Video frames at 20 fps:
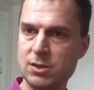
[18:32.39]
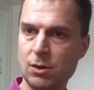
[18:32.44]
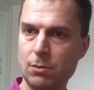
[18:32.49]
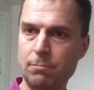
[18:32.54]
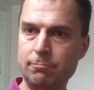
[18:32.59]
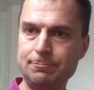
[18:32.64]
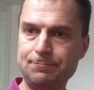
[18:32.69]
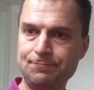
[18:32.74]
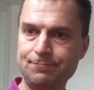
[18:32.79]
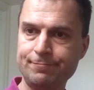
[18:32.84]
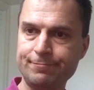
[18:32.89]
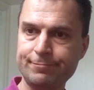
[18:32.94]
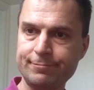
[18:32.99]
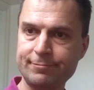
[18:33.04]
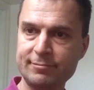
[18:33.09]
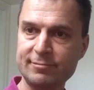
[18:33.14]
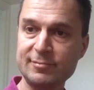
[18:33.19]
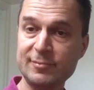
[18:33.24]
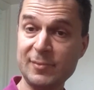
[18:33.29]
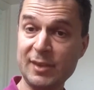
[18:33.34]
So
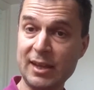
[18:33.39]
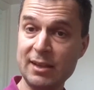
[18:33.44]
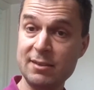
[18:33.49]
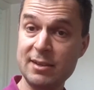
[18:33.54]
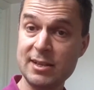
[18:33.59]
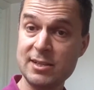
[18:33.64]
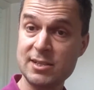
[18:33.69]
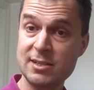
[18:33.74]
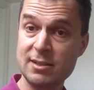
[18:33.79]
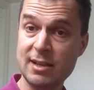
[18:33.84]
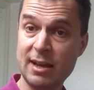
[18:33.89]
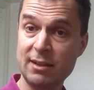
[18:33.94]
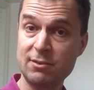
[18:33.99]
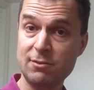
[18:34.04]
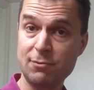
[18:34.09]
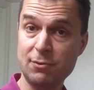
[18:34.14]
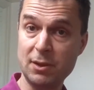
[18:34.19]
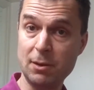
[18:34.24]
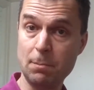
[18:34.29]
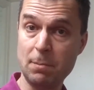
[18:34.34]
that's
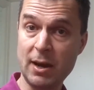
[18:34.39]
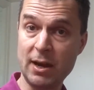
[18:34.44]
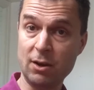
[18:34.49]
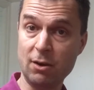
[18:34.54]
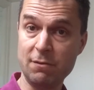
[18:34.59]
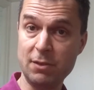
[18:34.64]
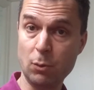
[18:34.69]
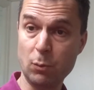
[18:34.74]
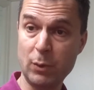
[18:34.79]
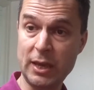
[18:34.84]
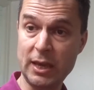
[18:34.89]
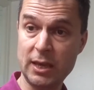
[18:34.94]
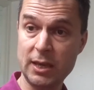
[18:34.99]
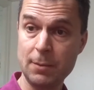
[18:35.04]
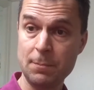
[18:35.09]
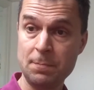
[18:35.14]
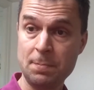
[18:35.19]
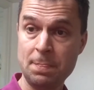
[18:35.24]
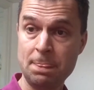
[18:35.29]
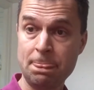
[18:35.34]
that for the bug of the
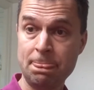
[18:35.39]
week.